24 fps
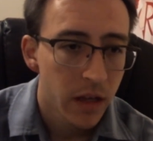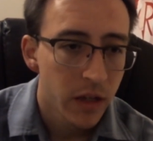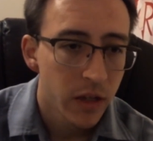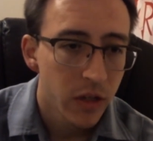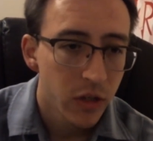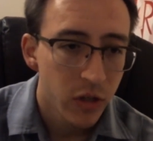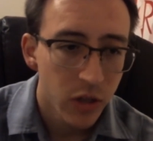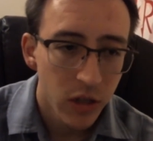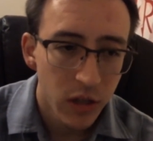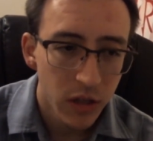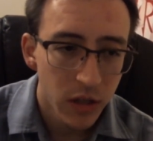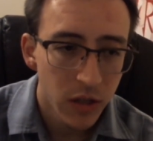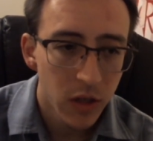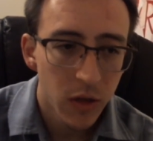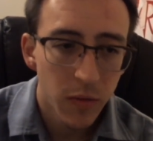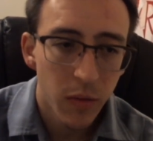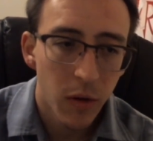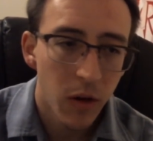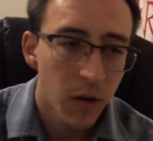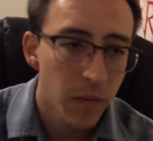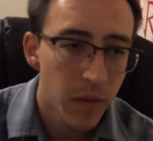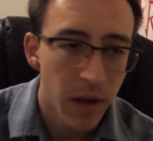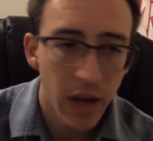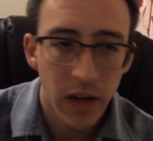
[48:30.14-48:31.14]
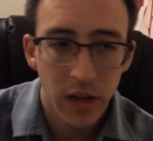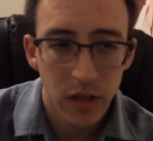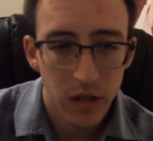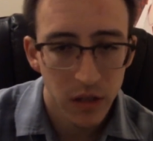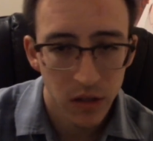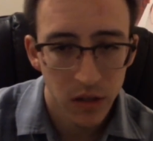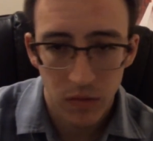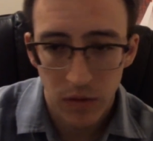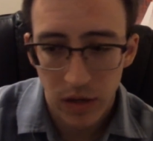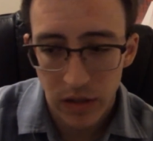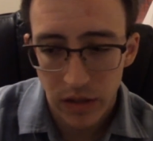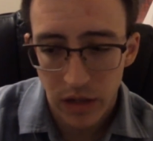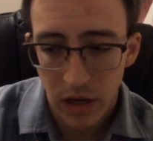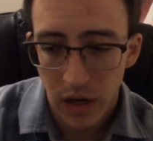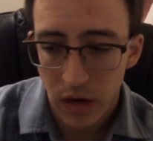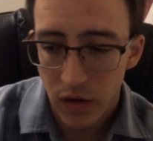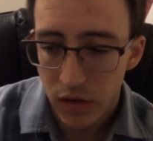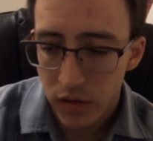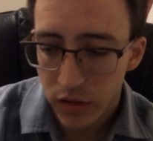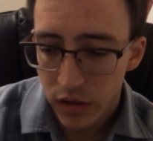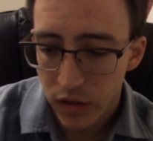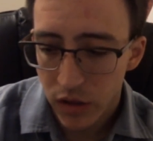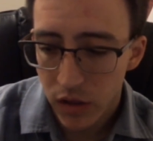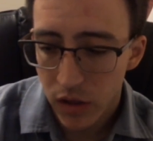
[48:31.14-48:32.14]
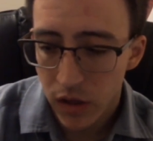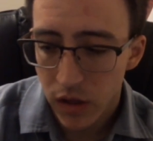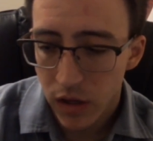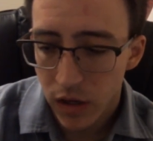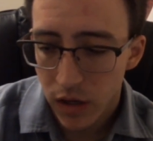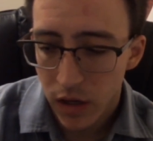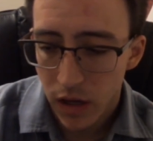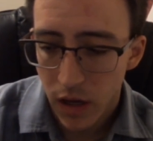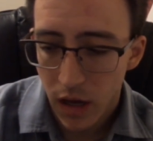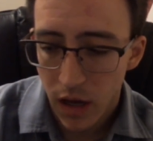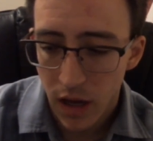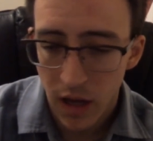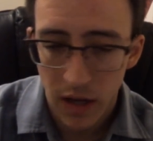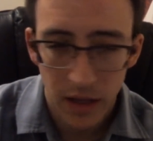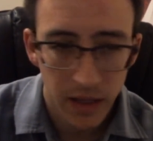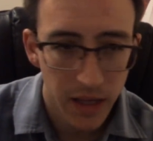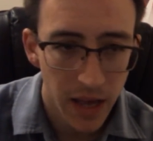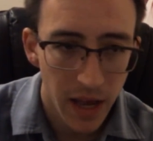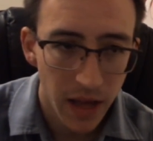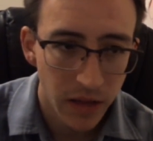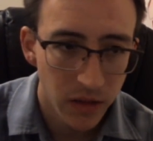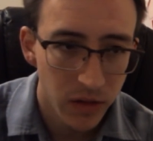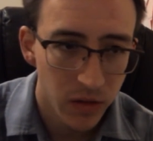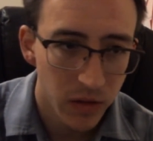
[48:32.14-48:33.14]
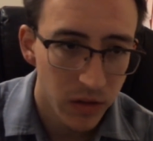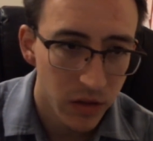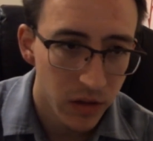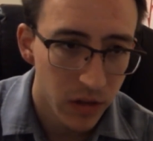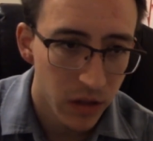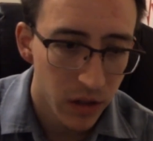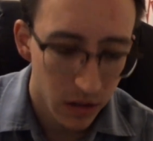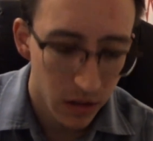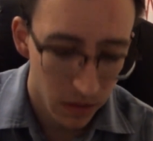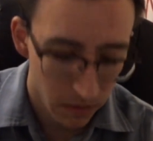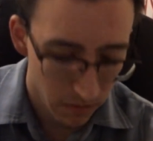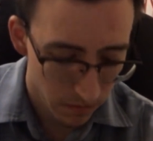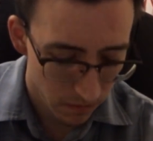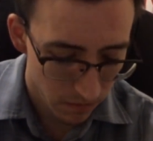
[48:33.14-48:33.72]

just your opponent banishes a Resonator is good. Cancel is good.